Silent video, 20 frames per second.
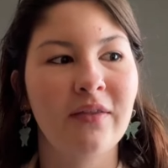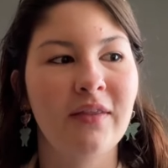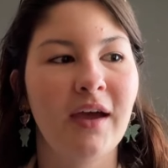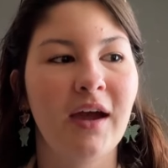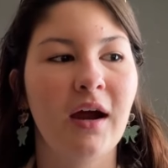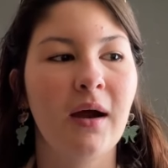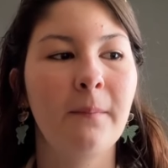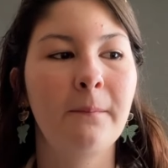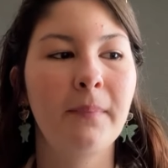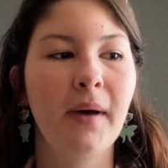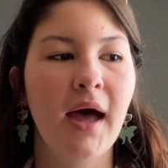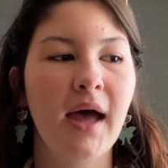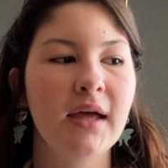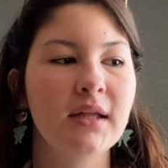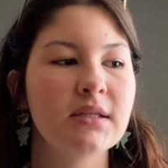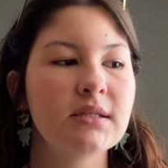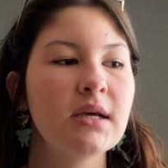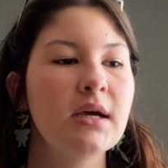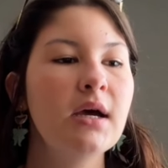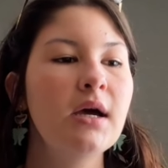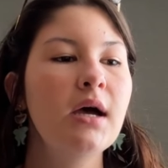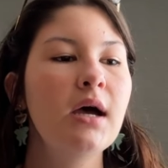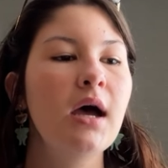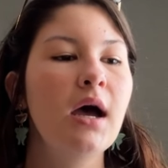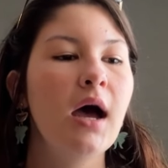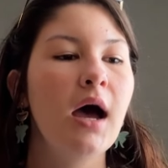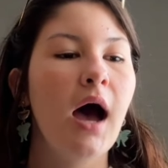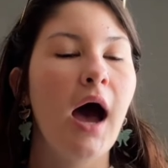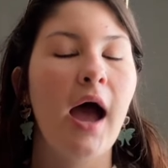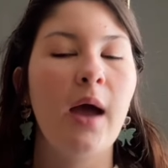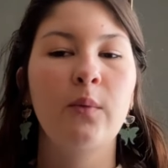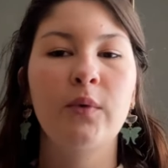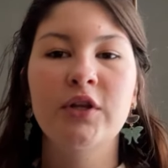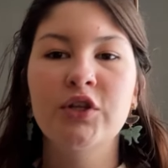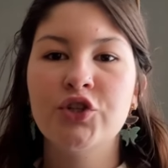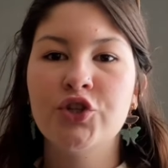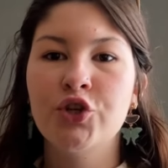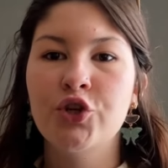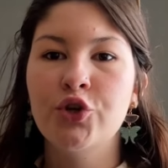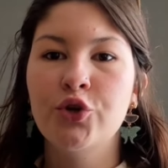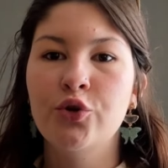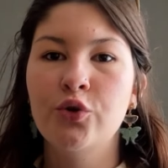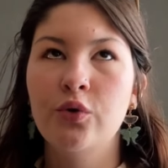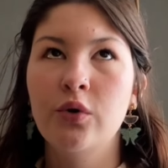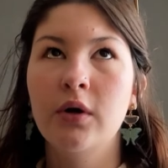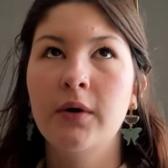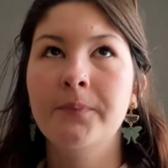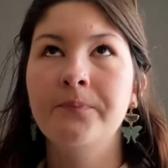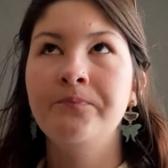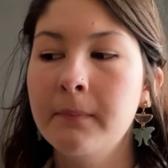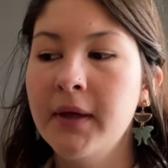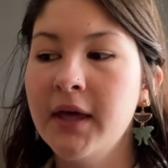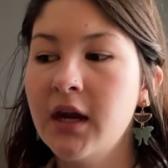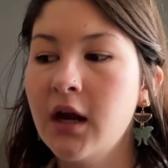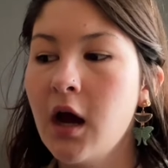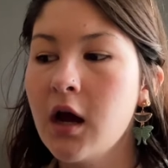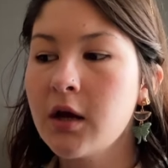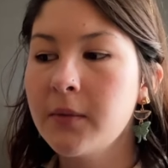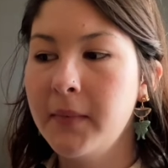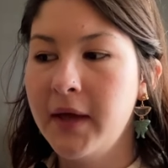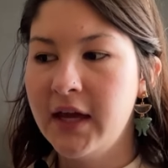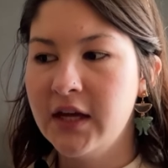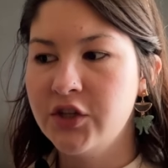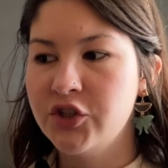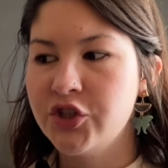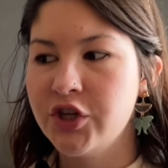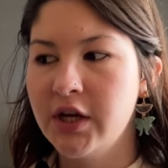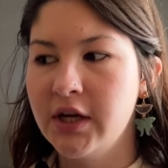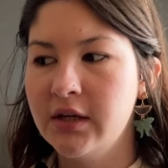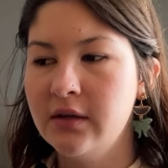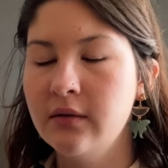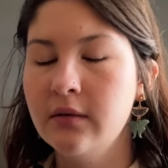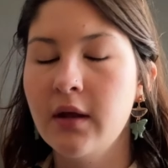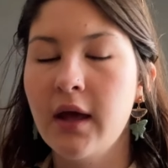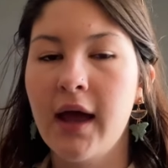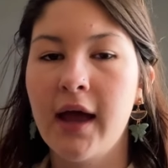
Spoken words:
there. But I went to Piddock Mansion.